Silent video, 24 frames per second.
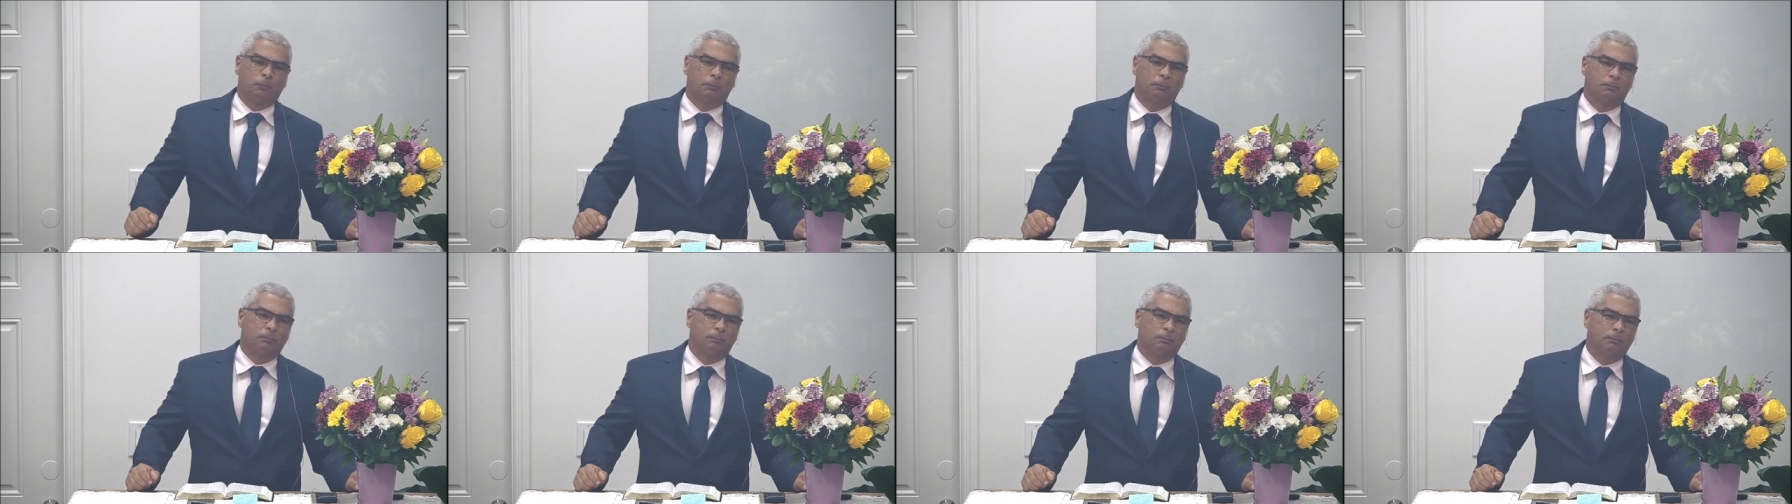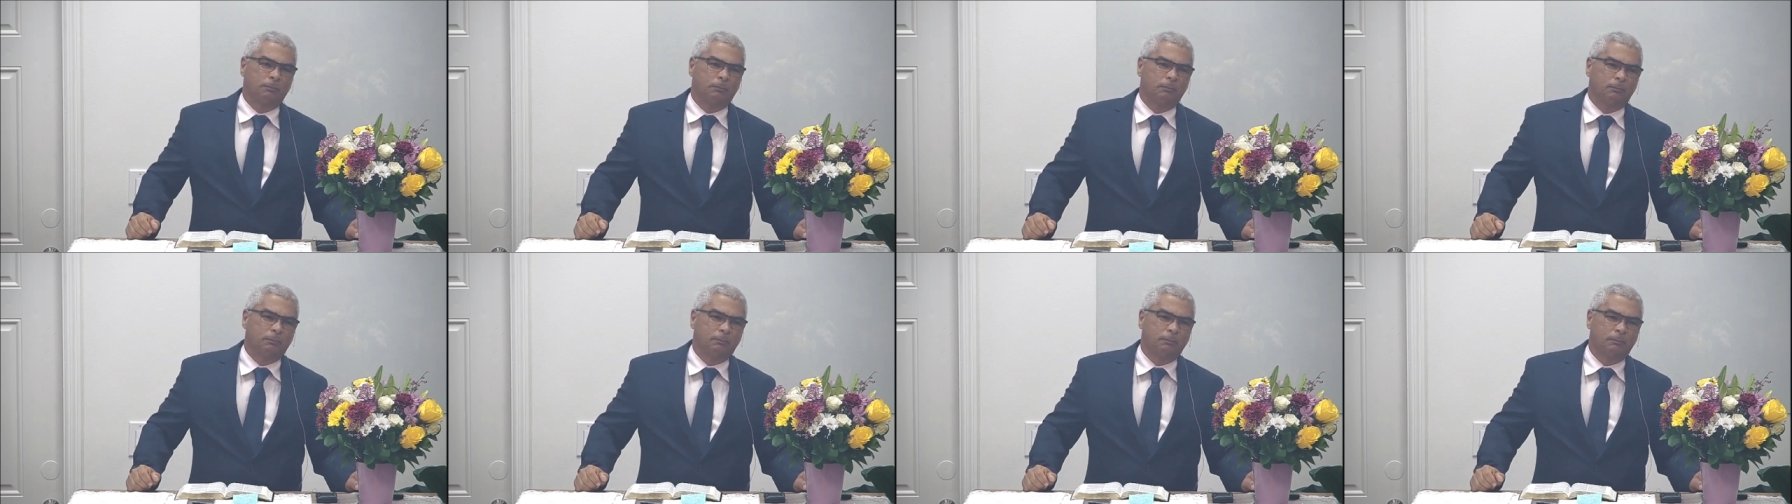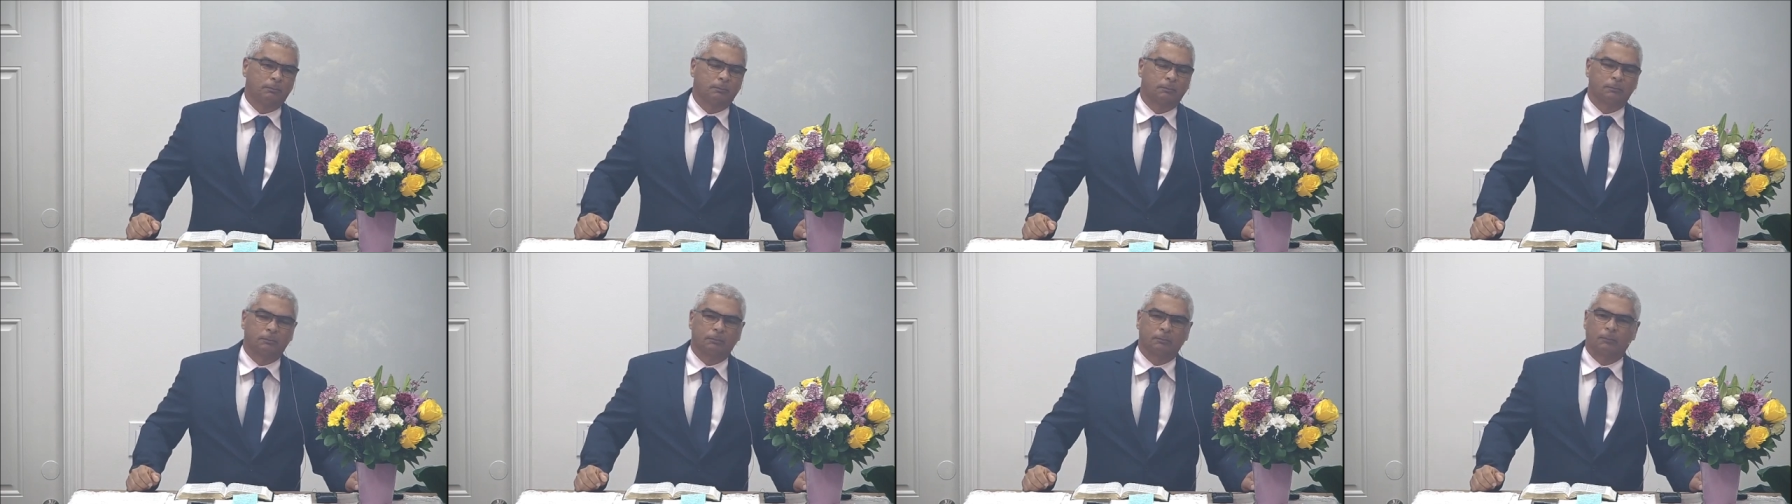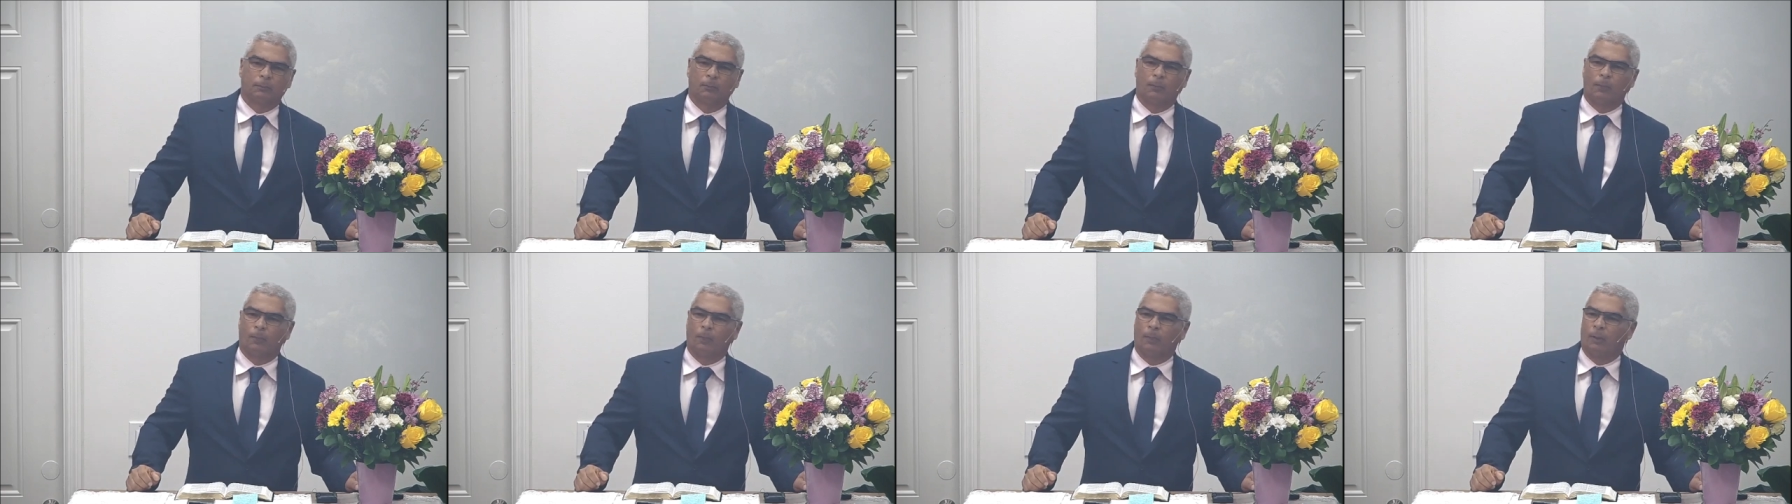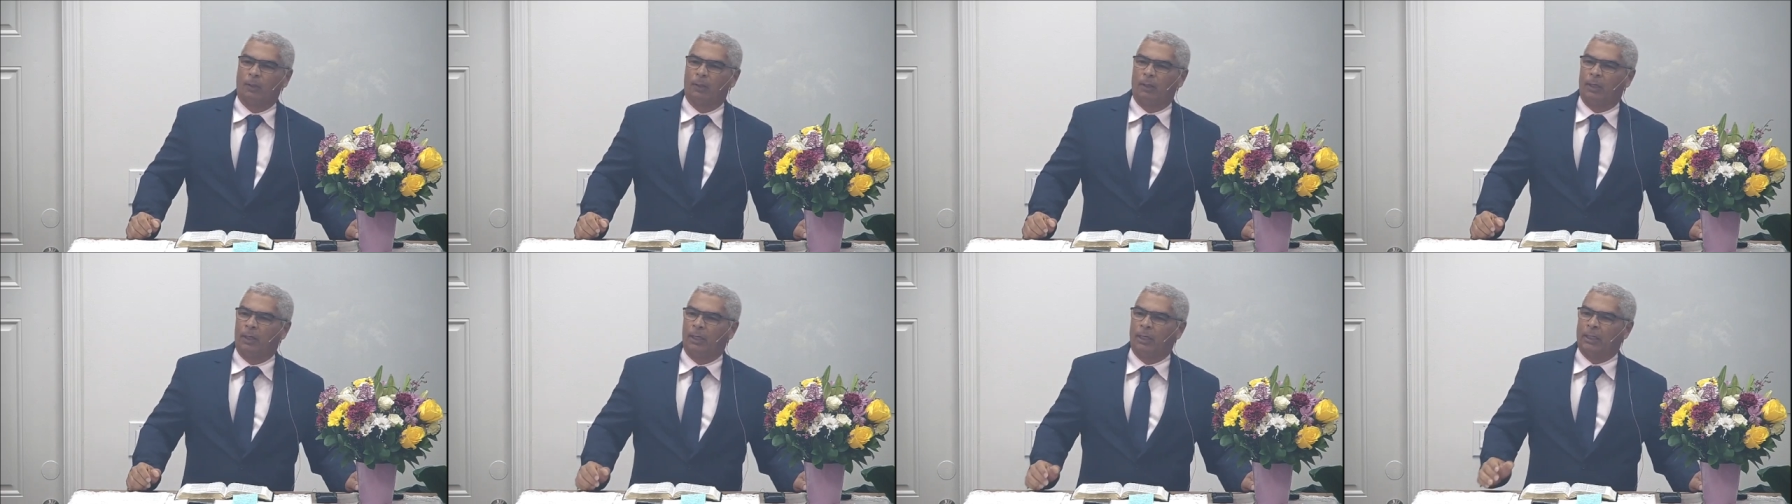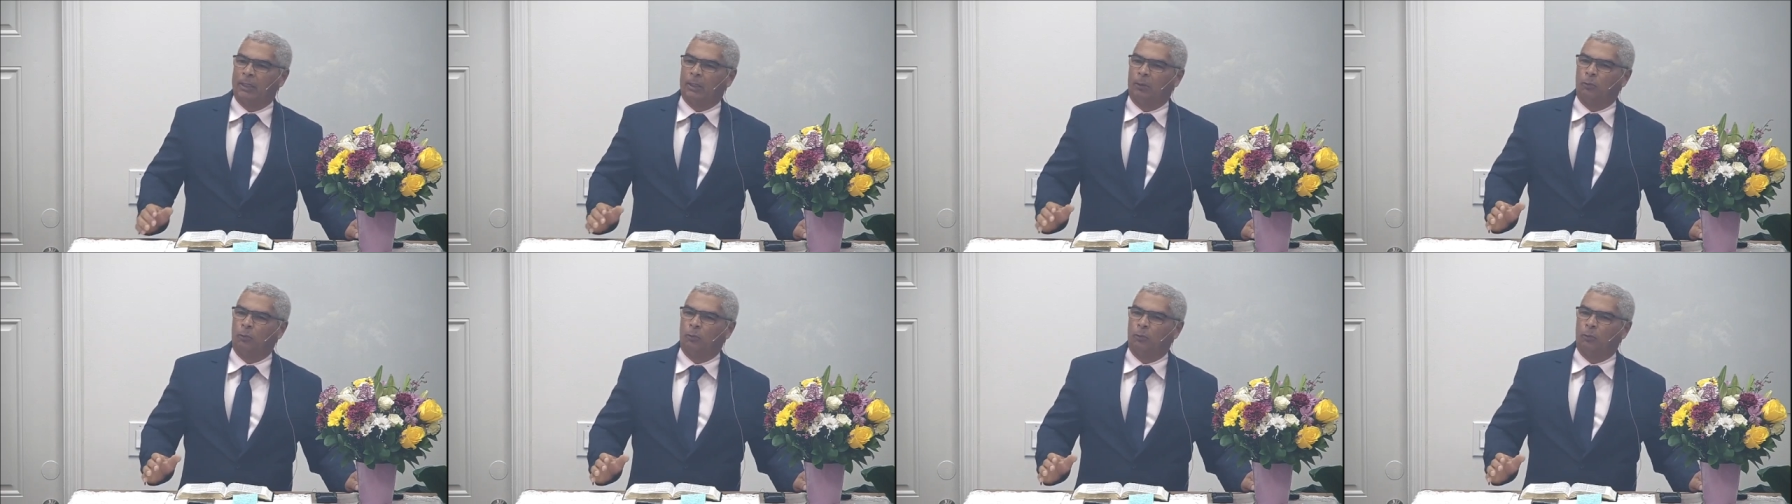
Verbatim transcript: This man was a man of valor.